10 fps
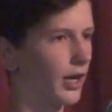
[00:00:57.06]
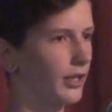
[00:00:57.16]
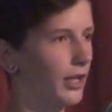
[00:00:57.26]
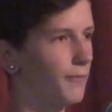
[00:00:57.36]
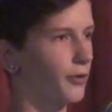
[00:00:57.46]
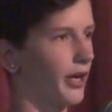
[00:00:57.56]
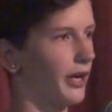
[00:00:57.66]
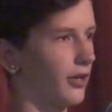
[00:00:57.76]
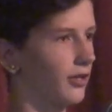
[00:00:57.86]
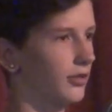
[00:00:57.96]
I love your
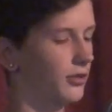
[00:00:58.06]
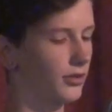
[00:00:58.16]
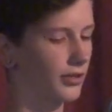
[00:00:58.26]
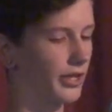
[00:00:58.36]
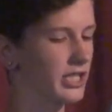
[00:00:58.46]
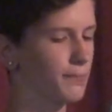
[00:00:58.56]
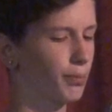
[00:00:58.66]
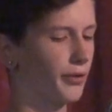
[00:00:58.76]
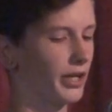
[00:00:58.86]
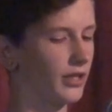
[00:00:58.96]
hair. It's
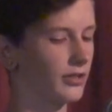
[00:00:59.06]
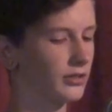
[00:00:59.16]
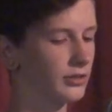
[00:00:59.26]
pretty.